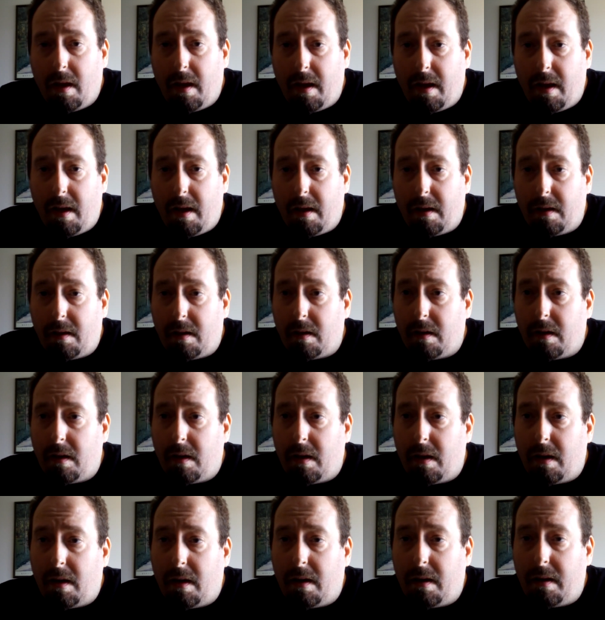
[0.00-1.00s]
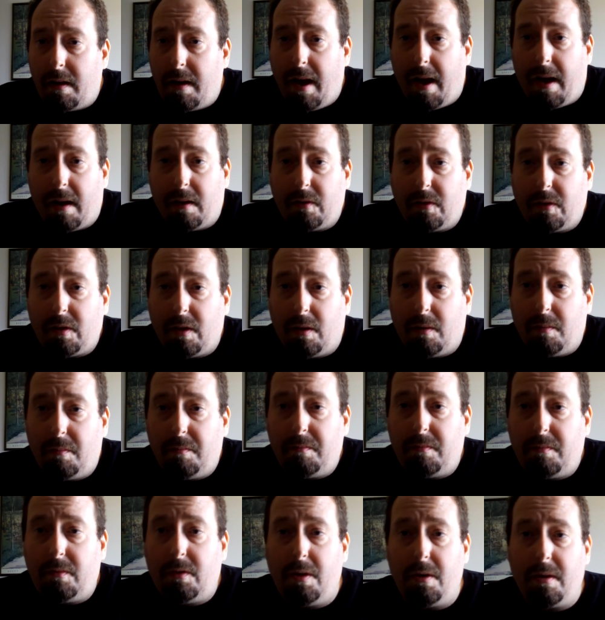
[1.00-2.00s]
And yeah, so
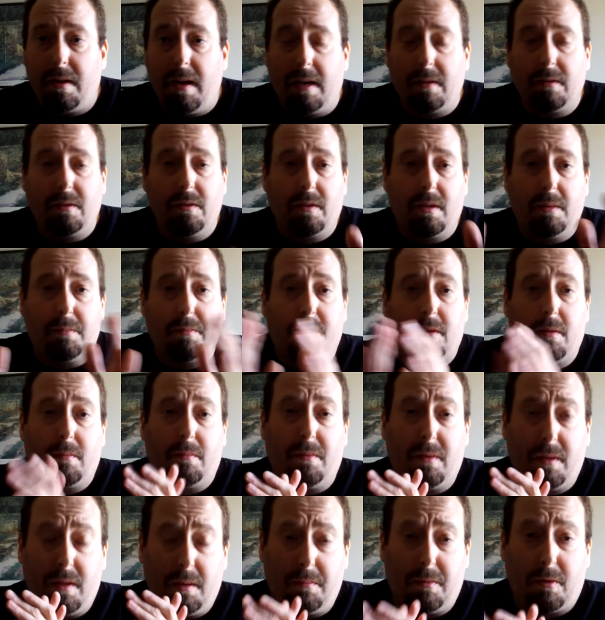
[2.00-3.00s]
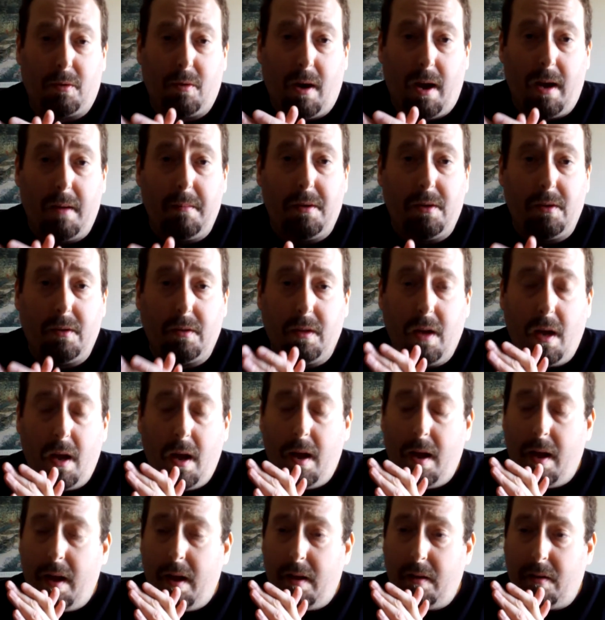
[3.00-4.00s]
2,000 subscribers.
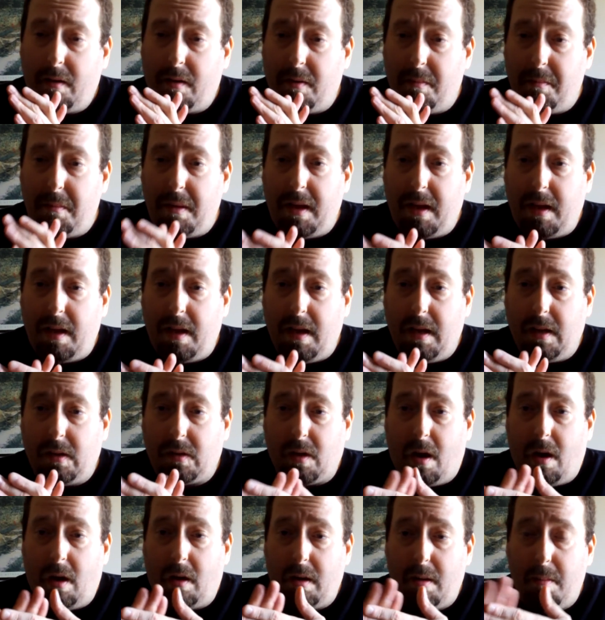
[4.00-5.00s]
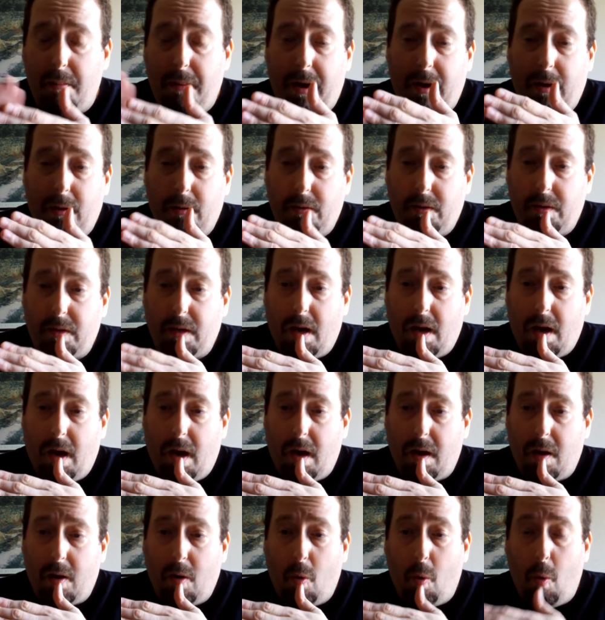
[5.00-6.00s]
To me, it's all about
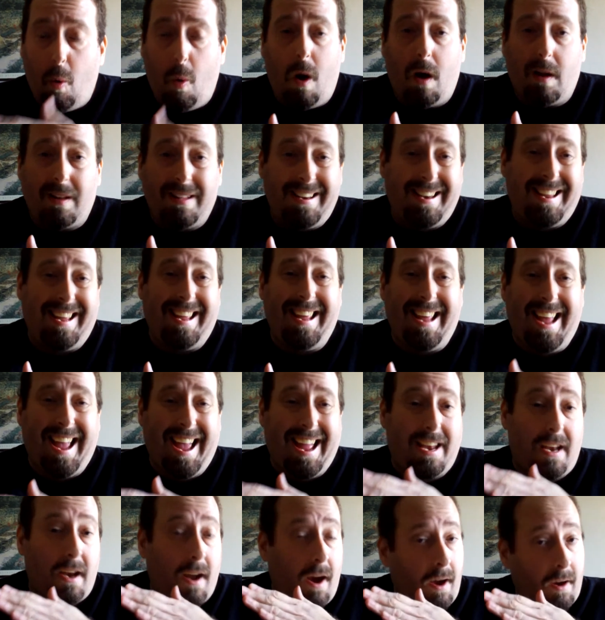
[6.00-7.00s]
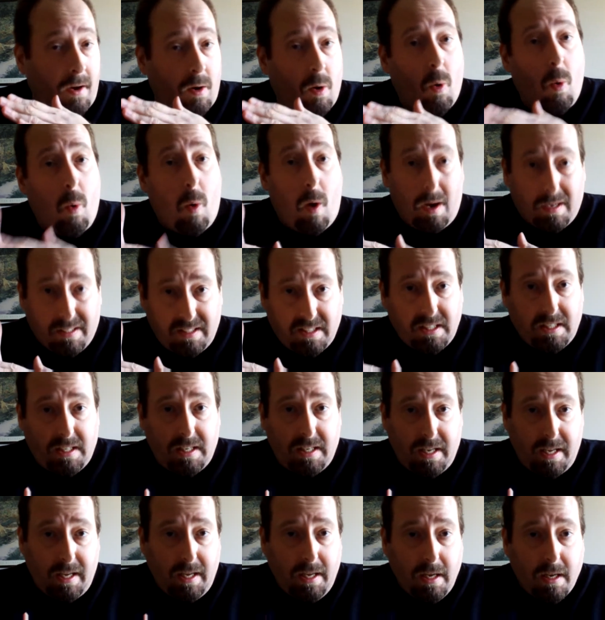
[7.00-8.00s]
quality and not
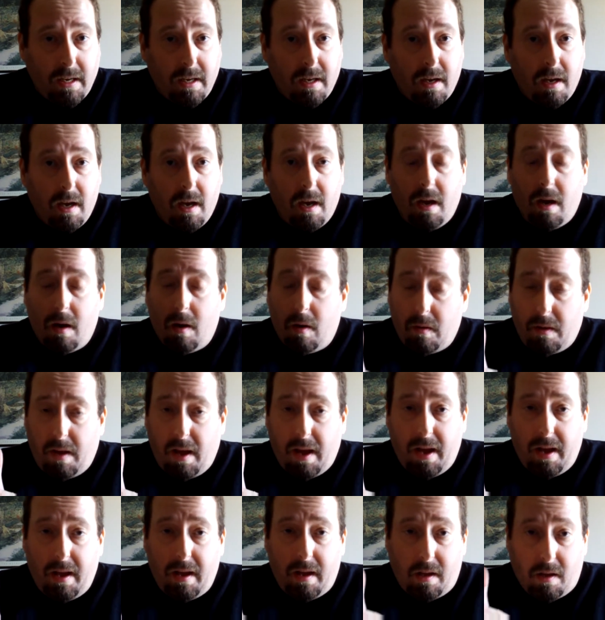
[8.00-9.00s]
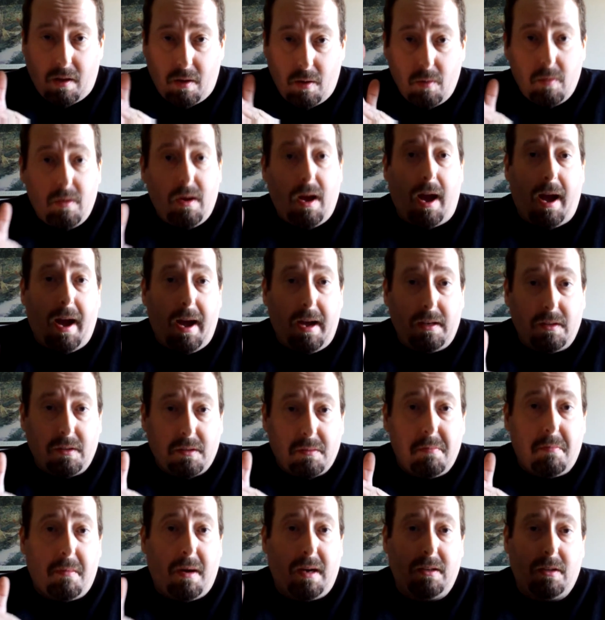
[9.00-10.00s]
quantity. Okay, you
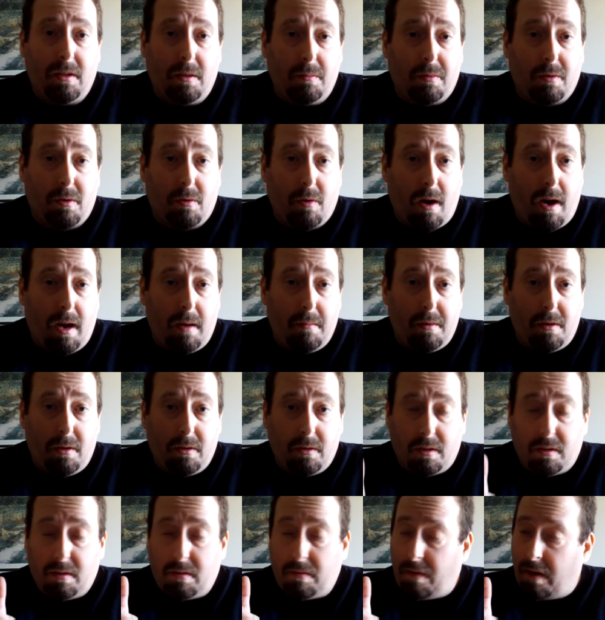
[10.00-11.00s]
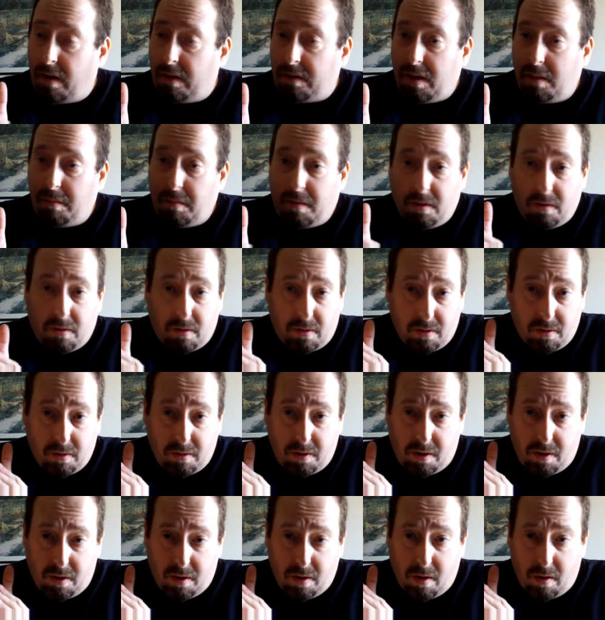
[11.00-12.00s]
guys, my subscribers, as far as I'm
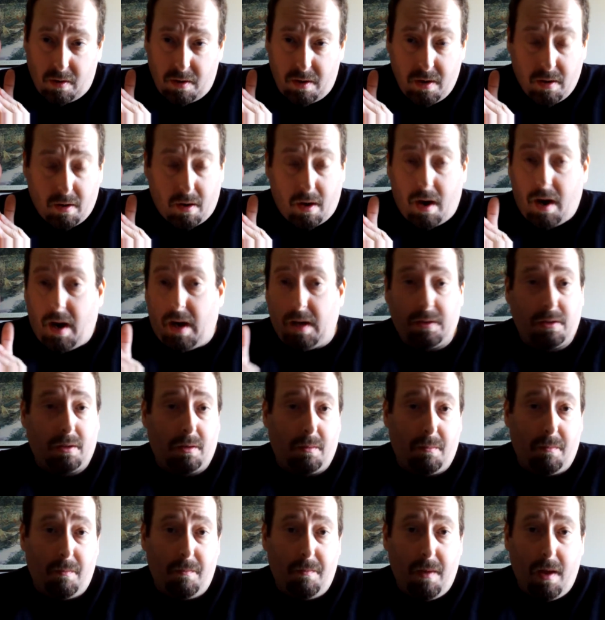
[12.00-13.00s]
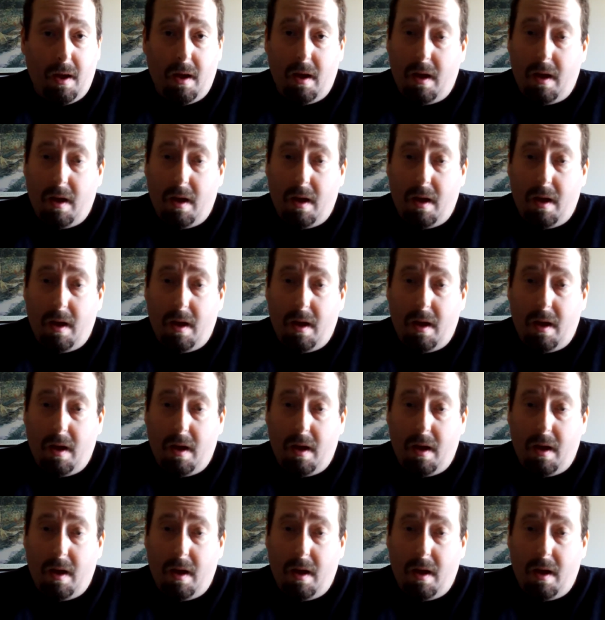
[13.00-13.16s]
concerned, you're awesome.